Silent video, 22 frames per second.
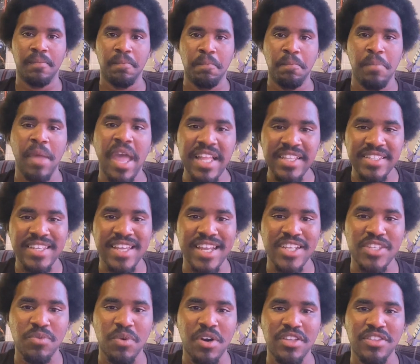Ben 10
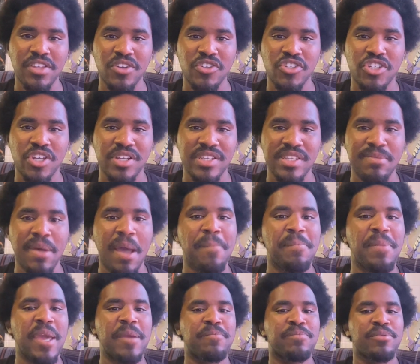is one of those shows that my
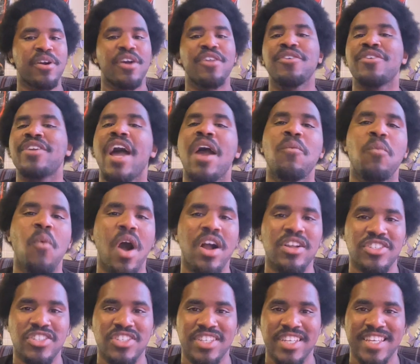big brother and I
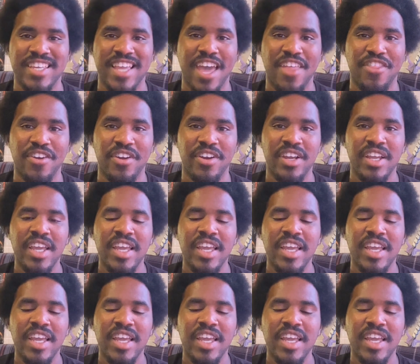watched together.